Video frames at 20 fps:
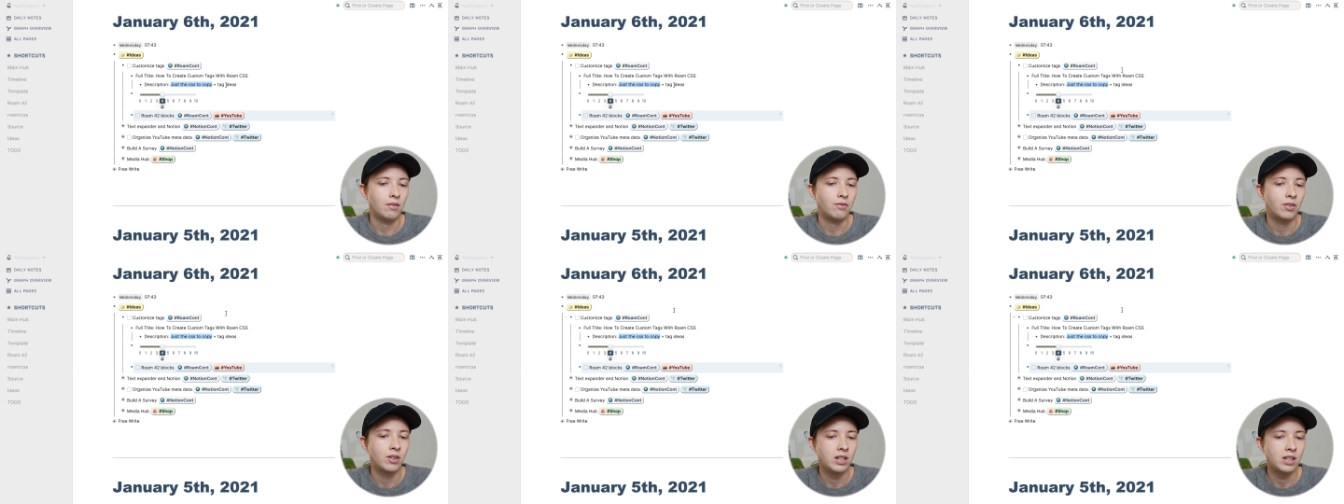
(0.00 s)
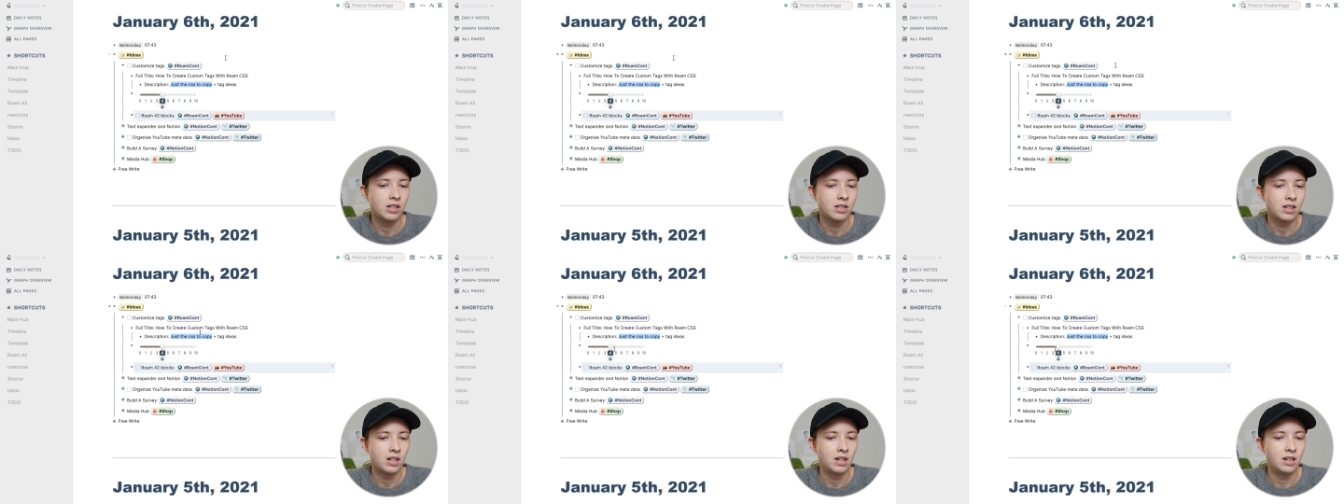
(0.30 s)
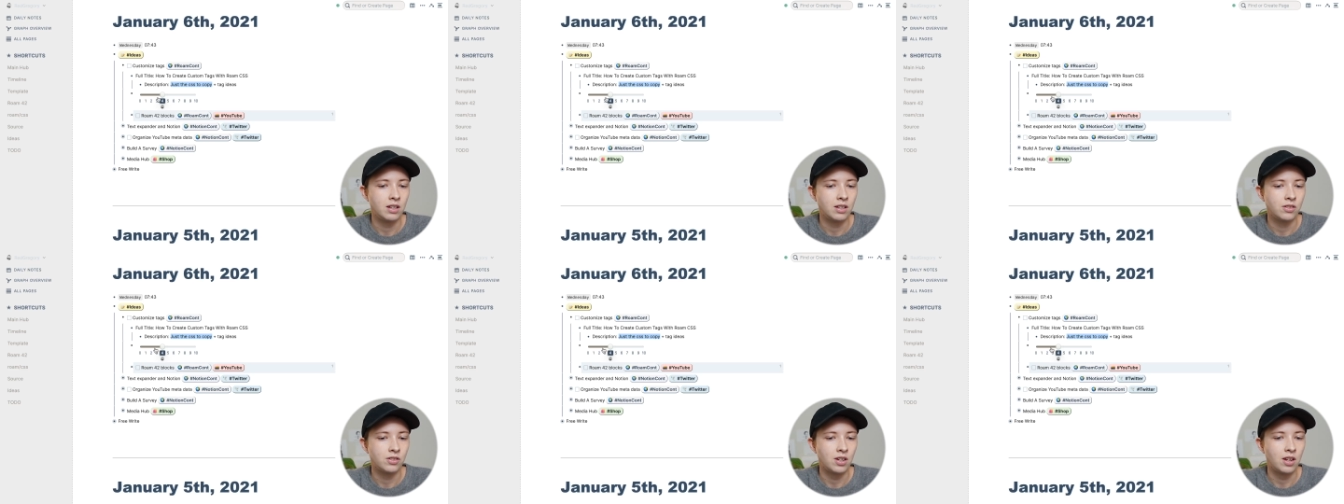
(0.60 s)
For this,
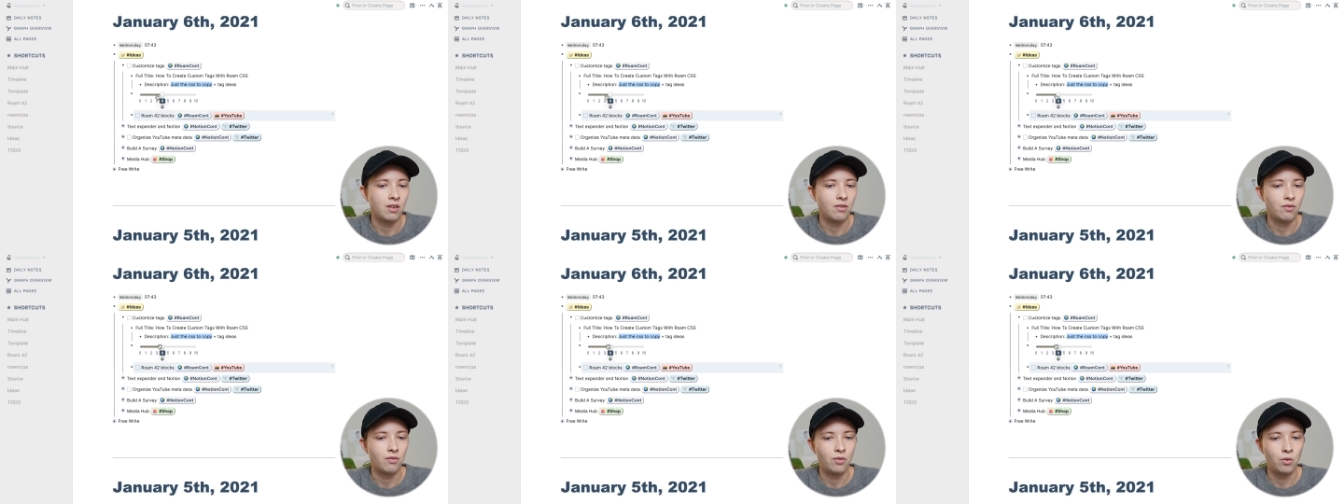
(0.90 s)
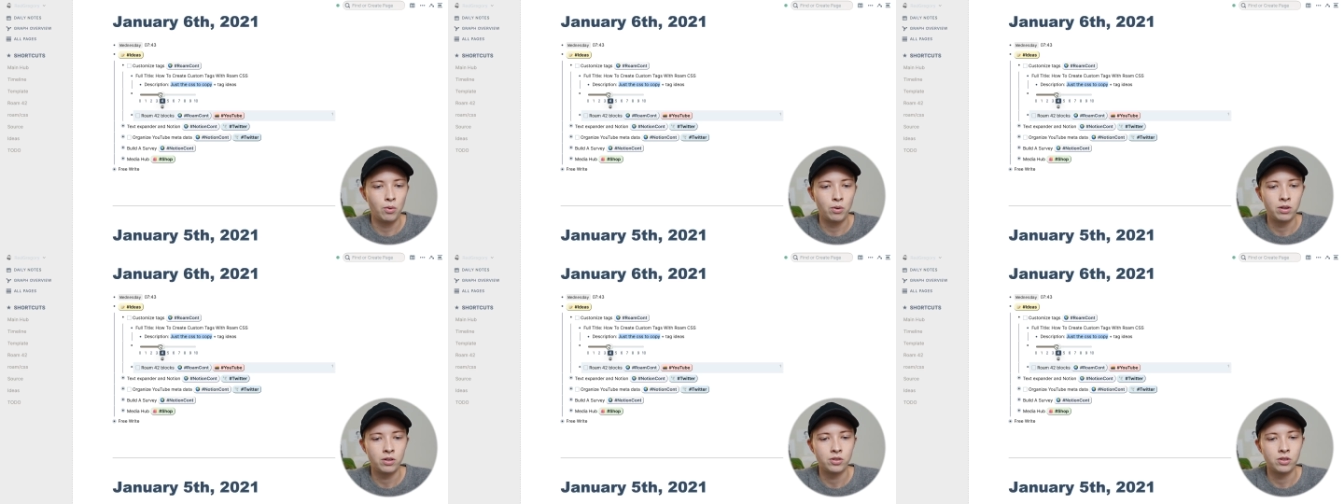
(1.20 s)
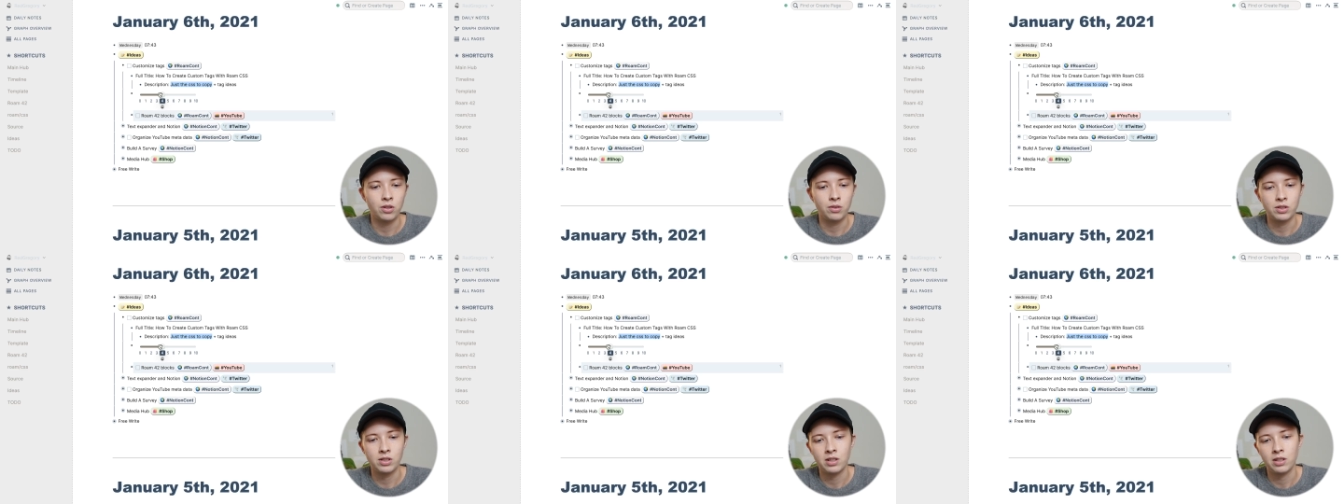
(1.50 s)
it is a 4,
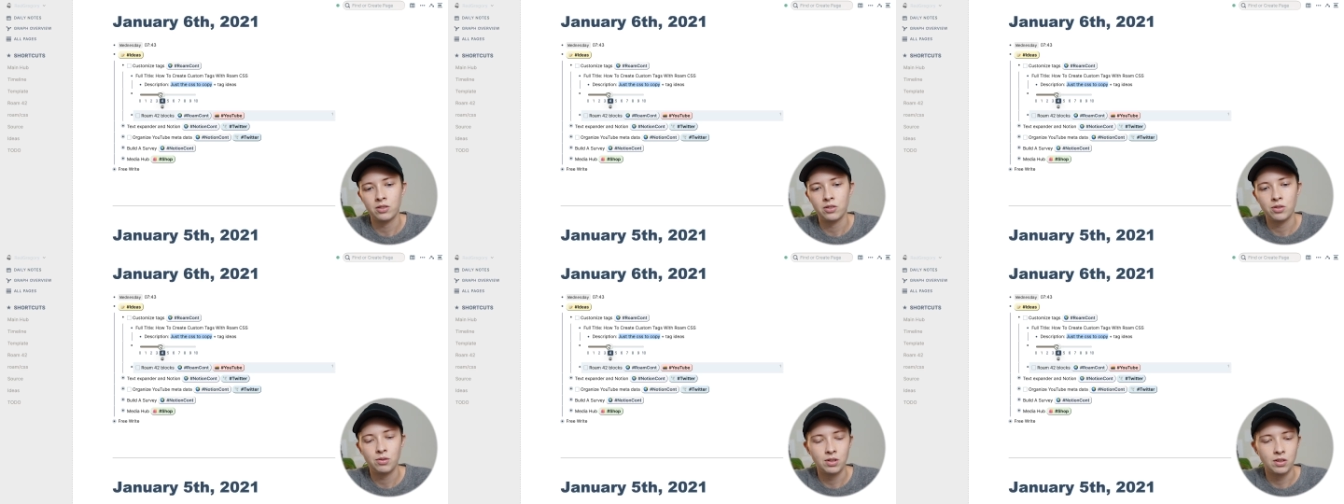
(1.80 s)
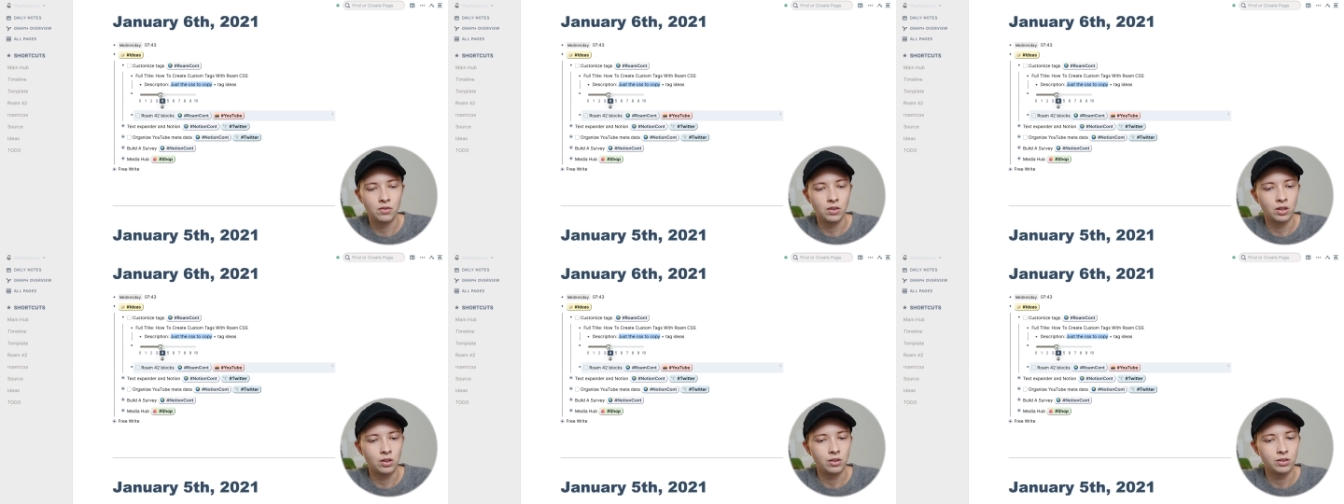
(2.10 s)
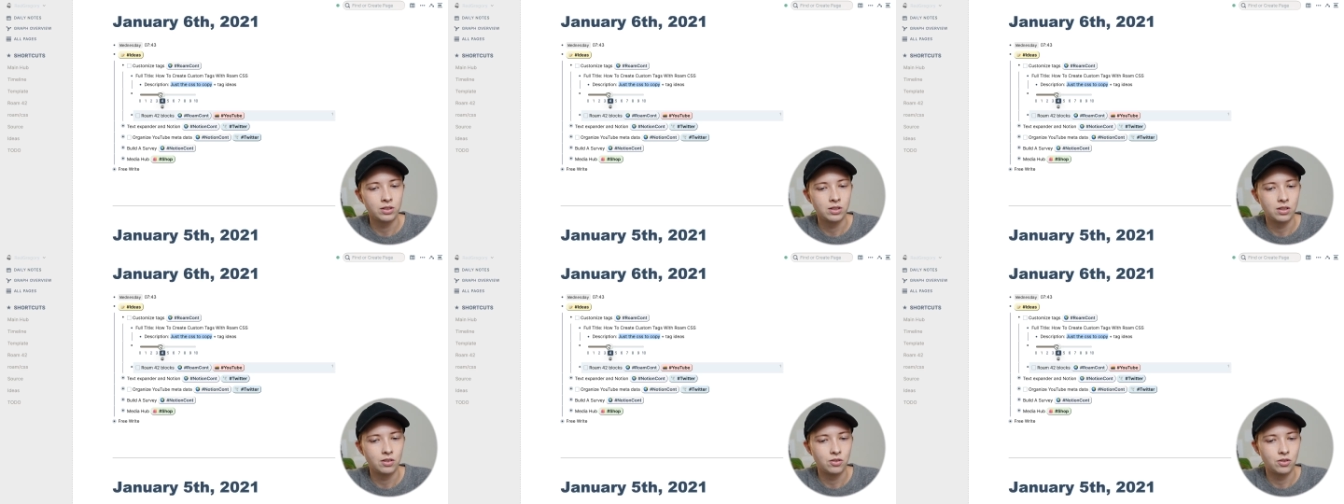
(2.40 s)
so it's not too
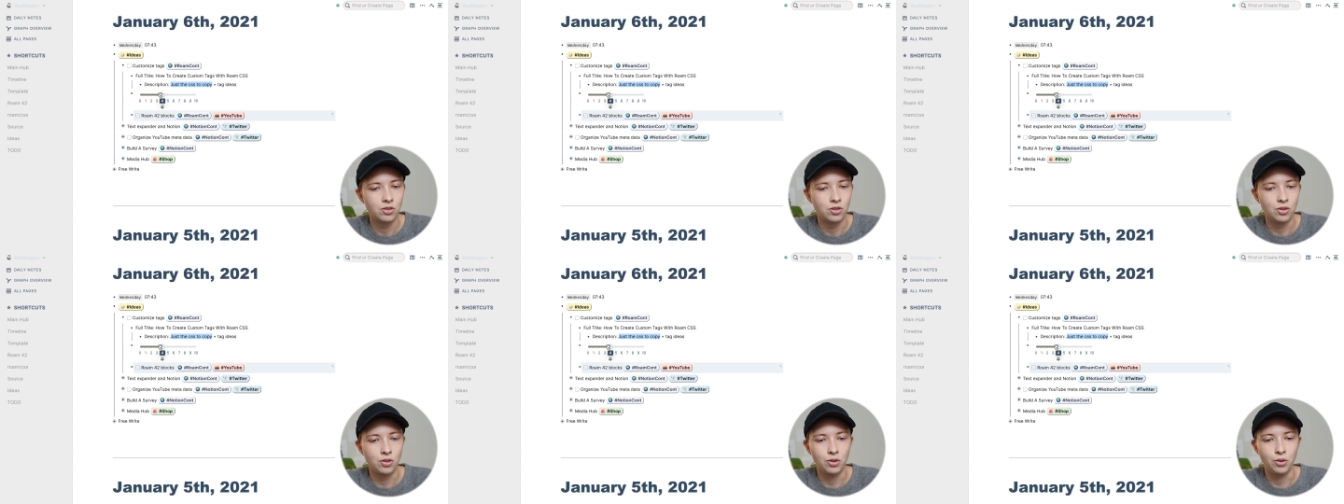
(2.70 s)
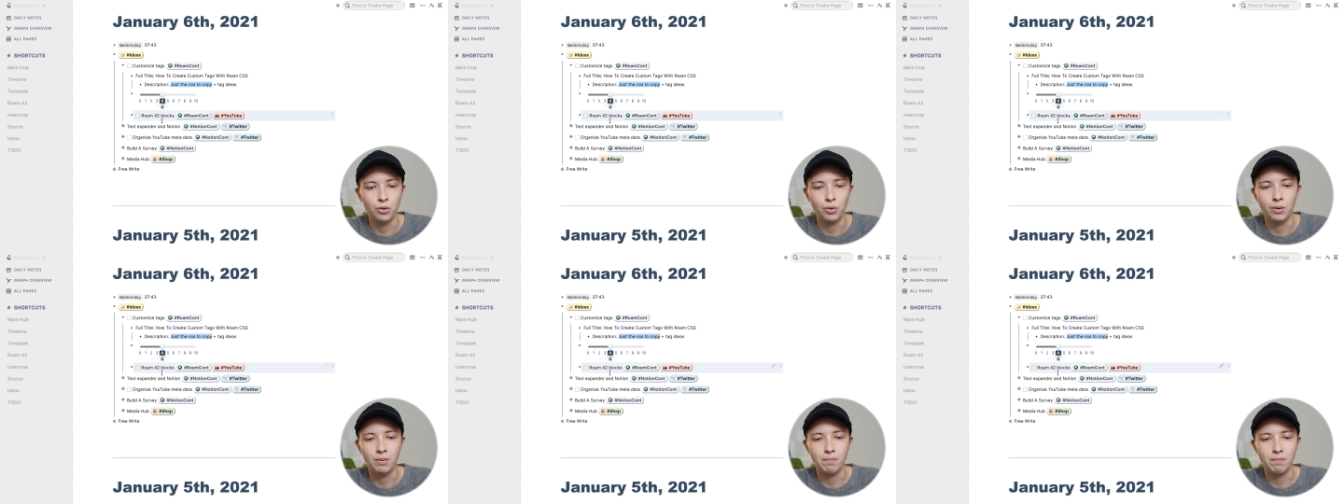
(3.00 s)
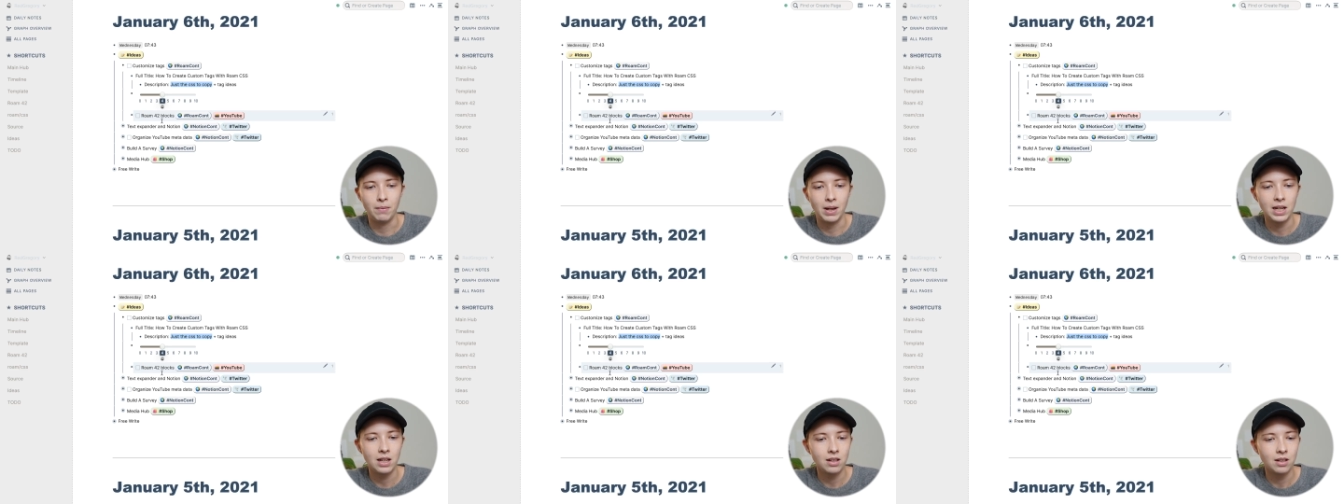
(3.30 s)
difficult to
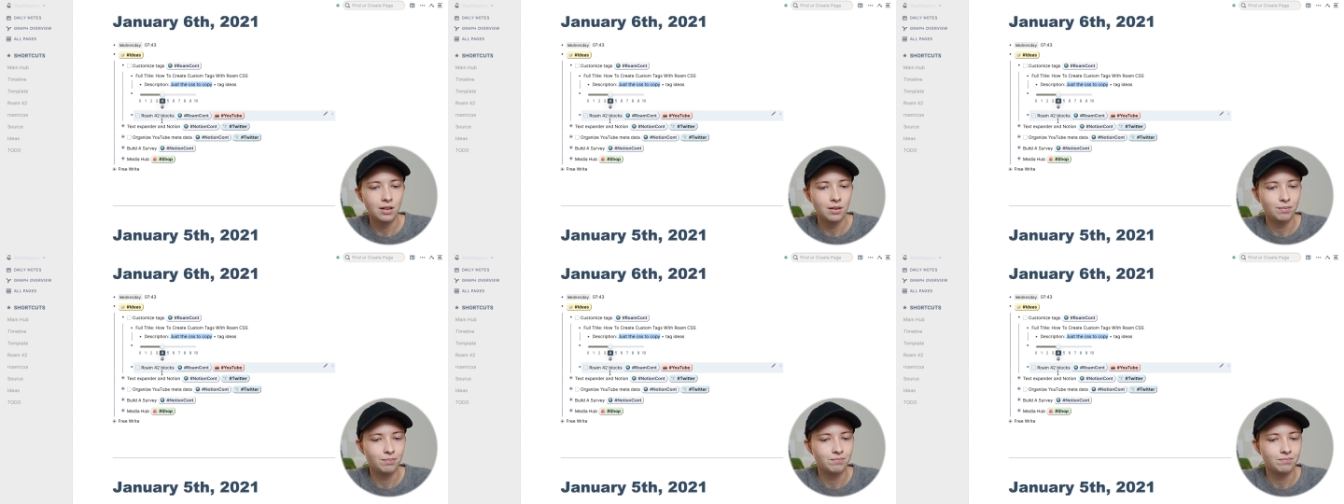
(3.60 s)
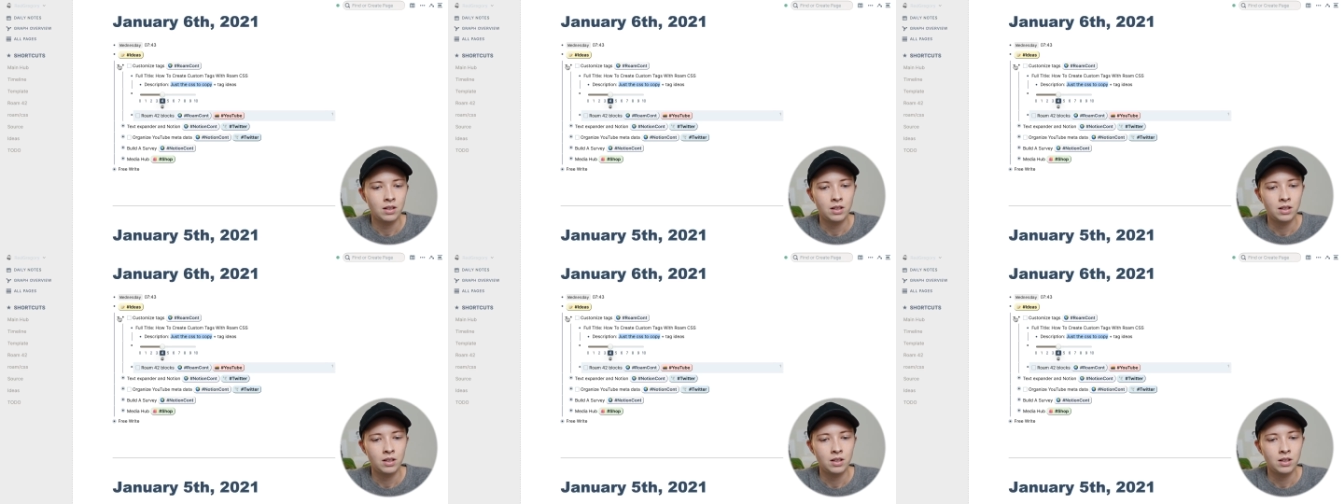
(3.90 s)
make.